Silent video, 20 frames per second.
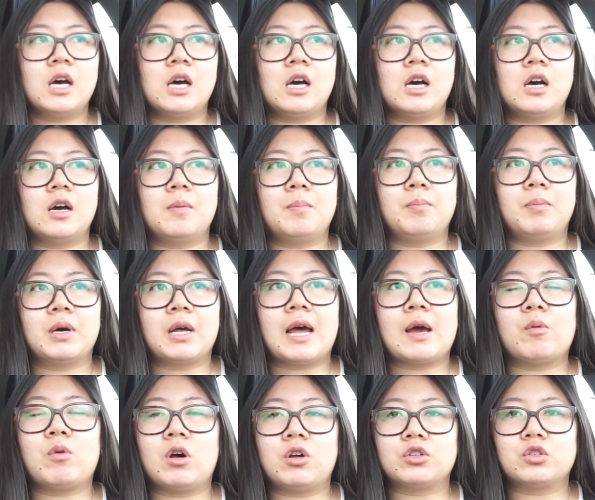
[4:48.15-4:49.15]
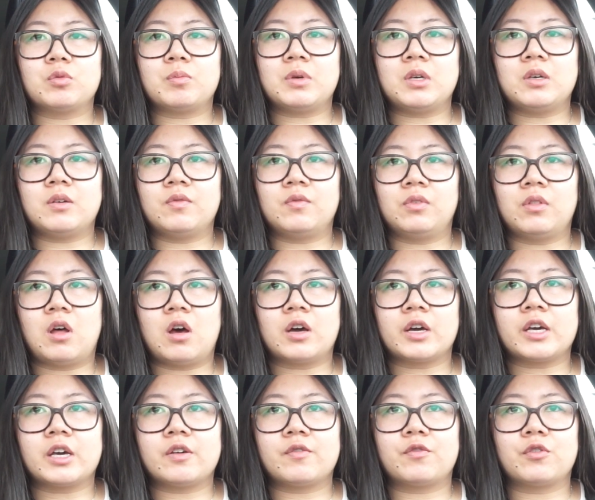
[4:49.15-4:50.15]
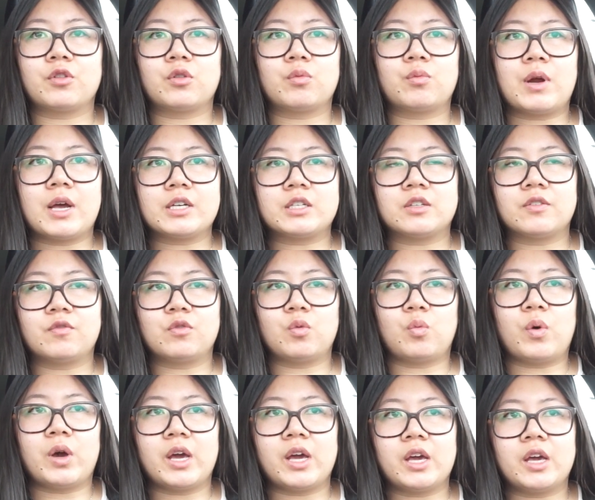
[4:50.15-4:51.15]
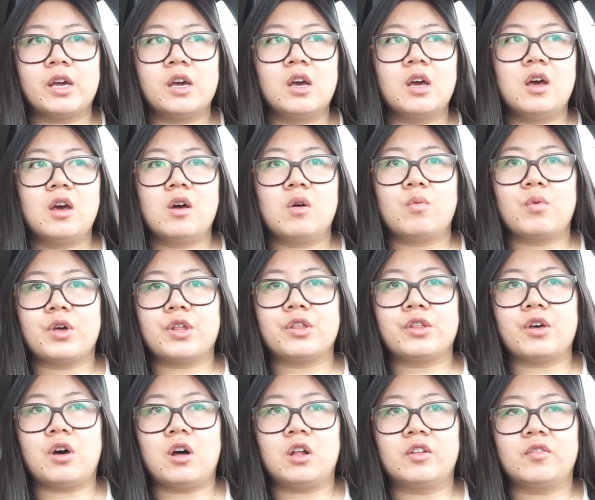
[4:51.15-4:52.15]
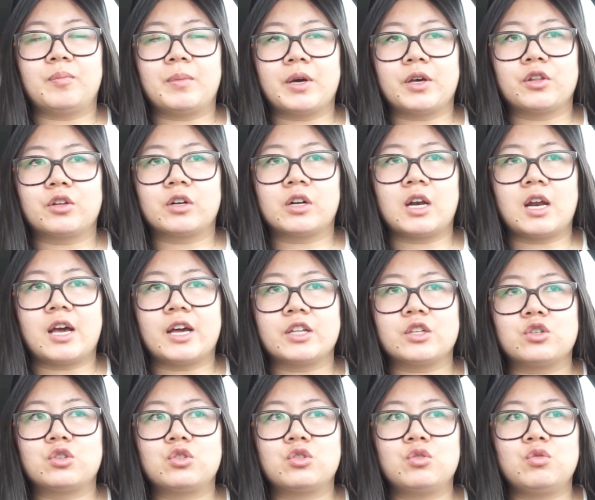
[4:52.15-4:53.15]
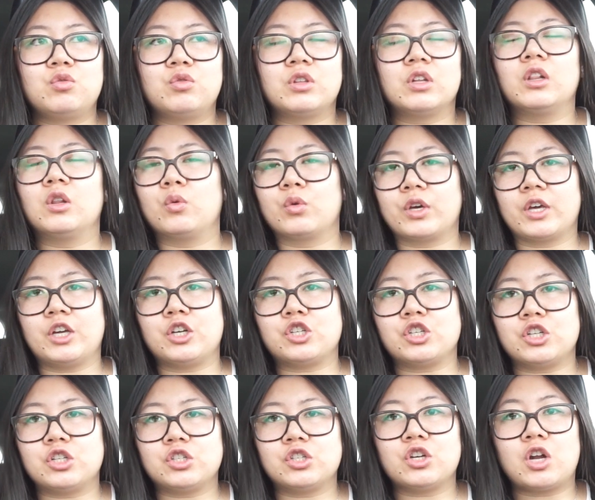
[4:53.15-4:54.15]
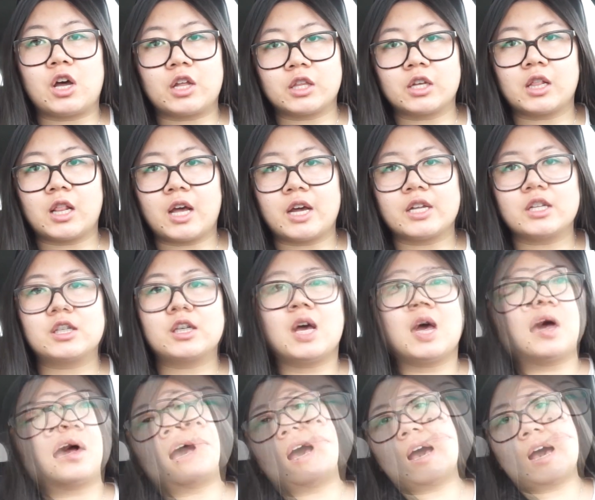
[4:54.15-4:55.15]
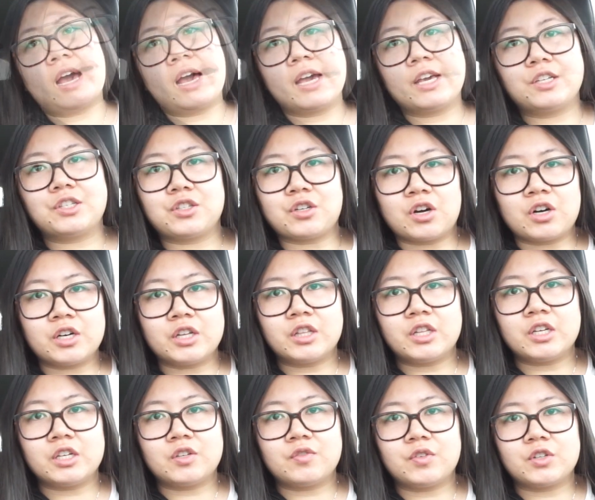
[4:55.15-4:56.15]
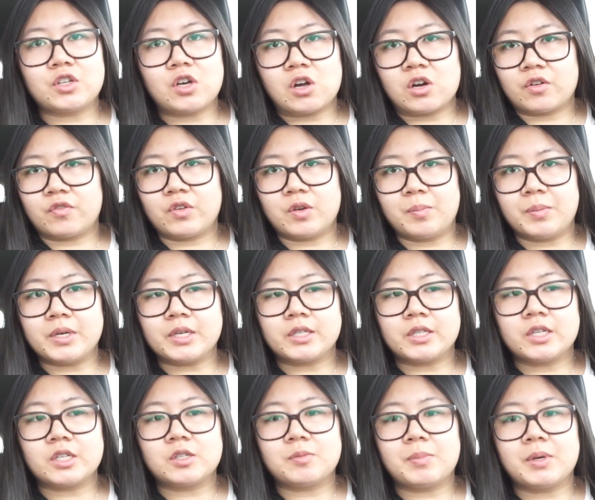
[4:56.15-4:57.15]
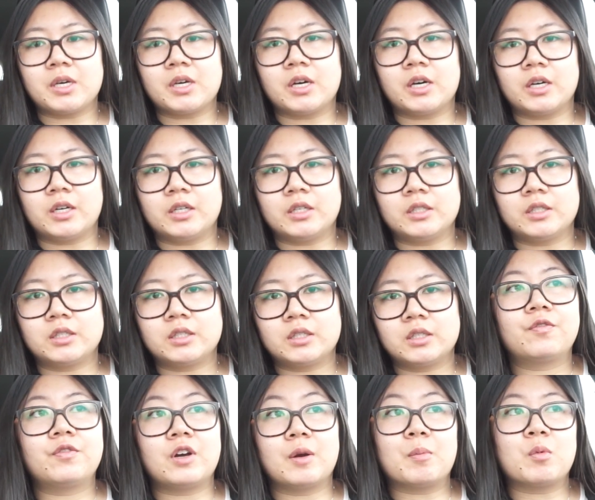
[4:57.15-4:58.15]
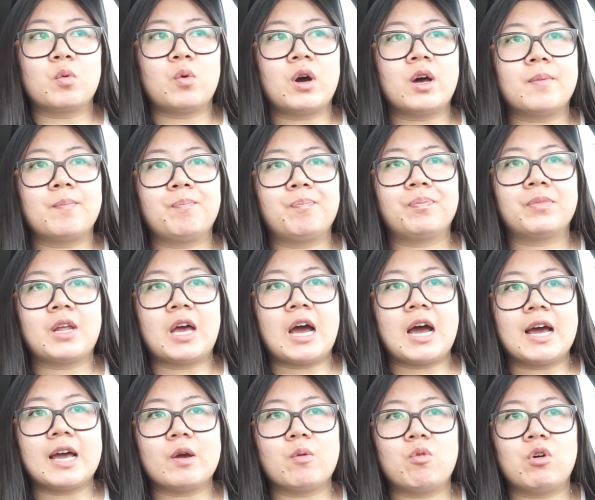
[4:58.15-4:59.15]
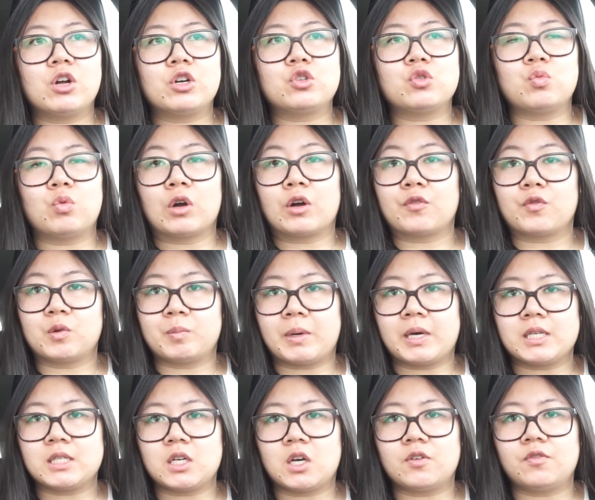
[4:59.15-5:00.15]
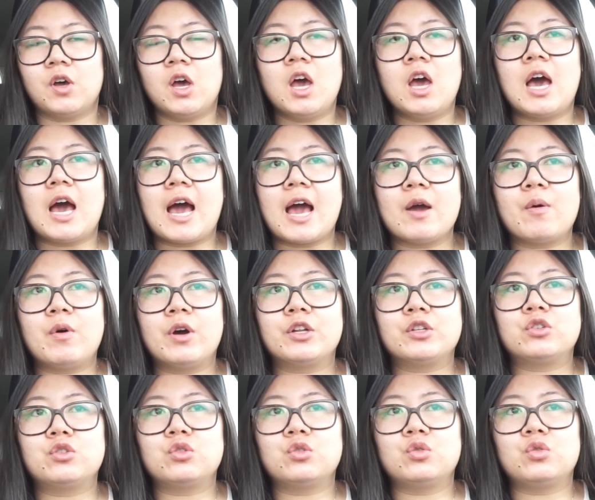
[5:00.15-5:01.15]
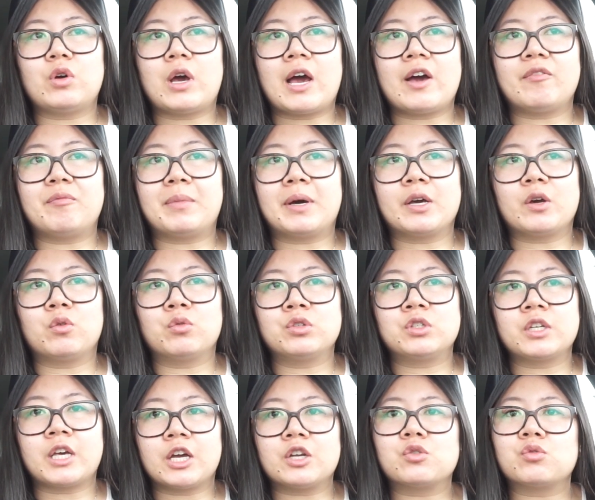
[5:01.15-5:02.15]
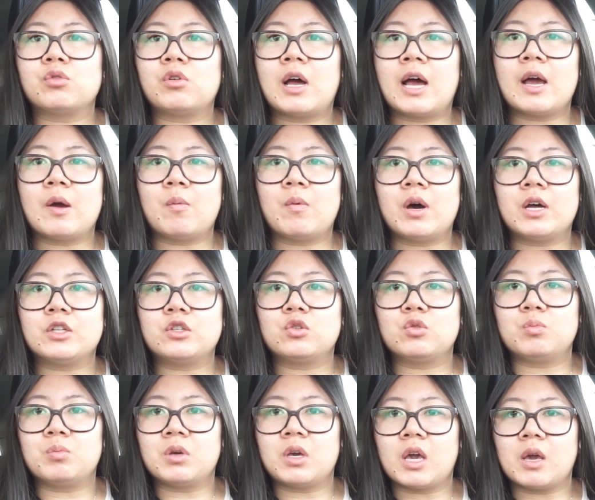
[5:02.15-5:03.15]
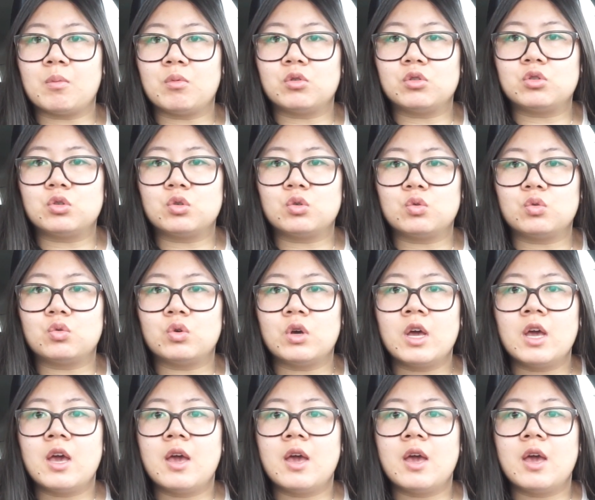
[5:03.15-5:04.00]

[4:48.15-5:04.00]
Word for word: um, but I will also be vlogging for the rest of the way with all of my other clients to the locations, not the clients. I started this photography business because number one, I want to work for myself. I want to have my own schedule. I want to be able to